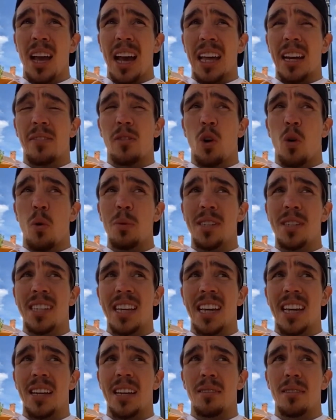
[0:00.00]
And I've always
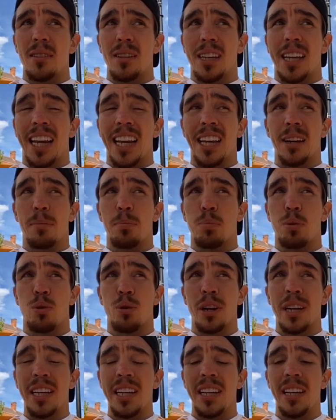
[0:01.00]
said, kind of
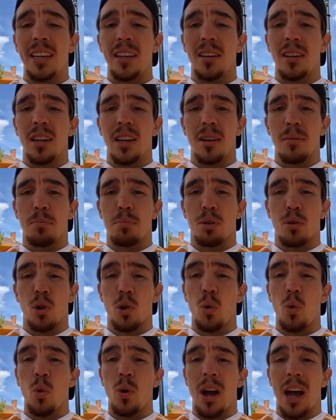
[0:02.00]

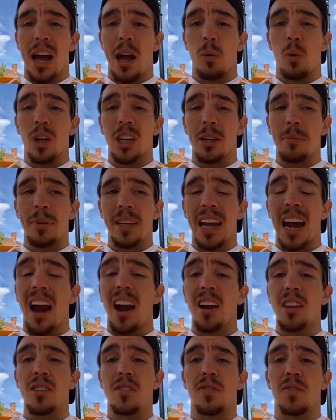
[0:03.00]
pre-pro, I want to be
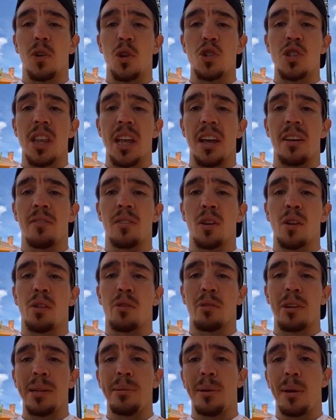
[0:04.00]
Ireland's first ever
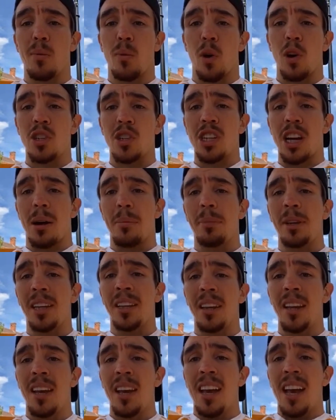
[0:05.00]
three-weight world
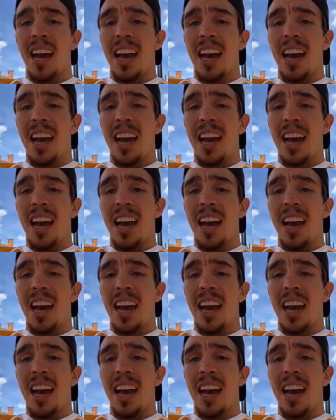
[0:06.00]
champion.